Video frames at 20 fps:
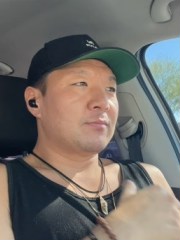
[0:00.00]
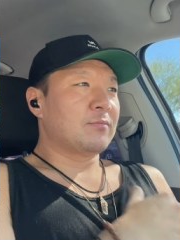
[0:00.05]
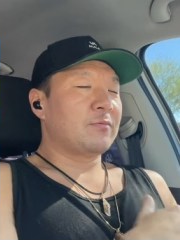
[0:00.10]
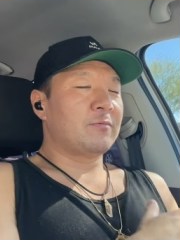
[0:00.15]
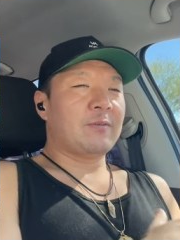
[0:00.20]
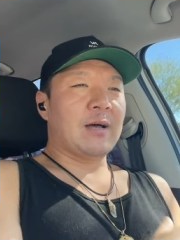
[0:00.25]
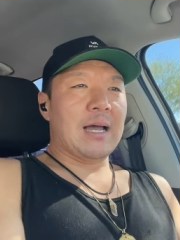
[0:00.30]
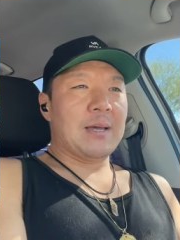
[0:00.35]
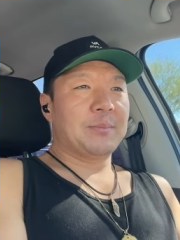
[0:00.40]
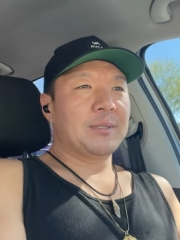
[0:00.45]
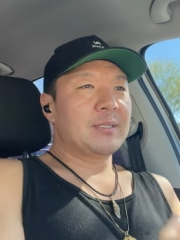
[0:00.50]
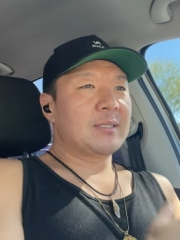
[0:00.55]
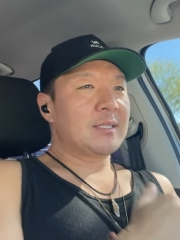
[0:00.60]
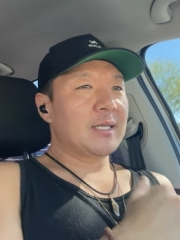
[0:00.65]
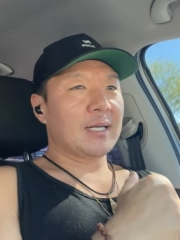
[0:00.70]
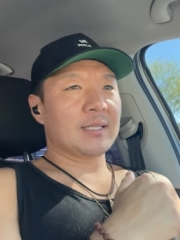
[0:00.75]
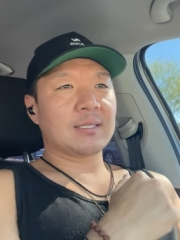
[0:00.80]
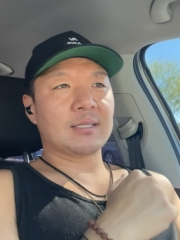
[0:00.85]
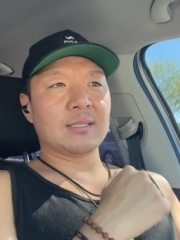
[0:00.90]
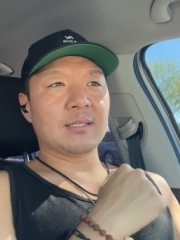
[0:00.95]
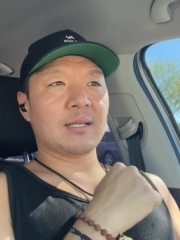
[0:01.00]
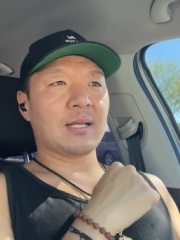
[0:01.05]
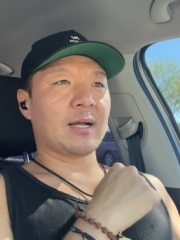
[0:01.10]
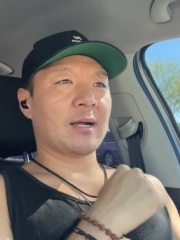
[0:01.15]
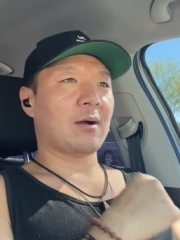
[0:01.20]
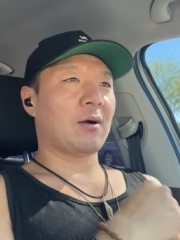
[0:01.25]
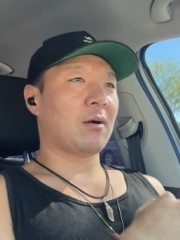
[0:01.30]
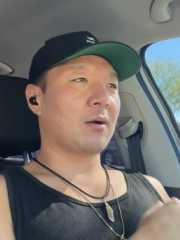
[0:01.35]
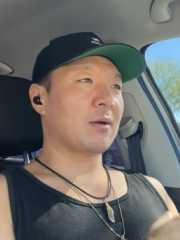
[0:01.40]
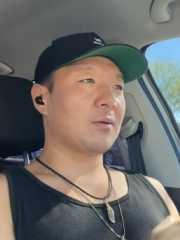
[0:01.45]
vibey, sexy,
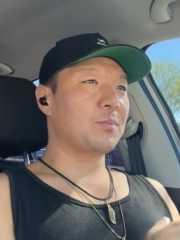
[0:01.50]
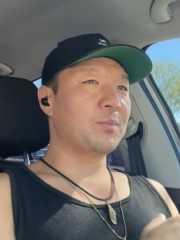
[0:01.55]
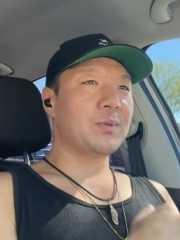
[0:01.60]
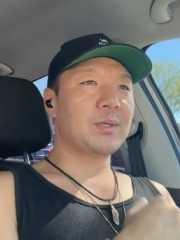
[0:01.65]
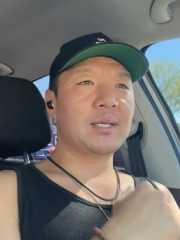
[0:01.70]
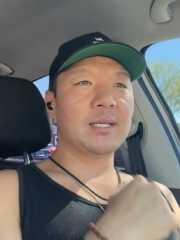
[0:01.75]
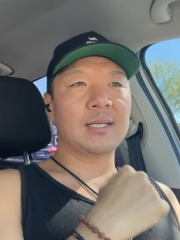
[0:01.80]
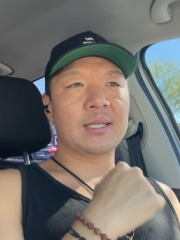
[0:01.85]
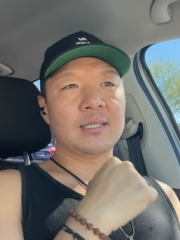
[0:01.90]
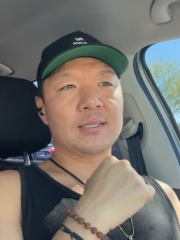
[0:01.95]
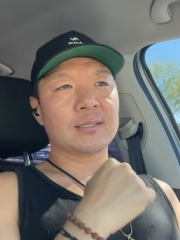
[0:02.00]
like R&B.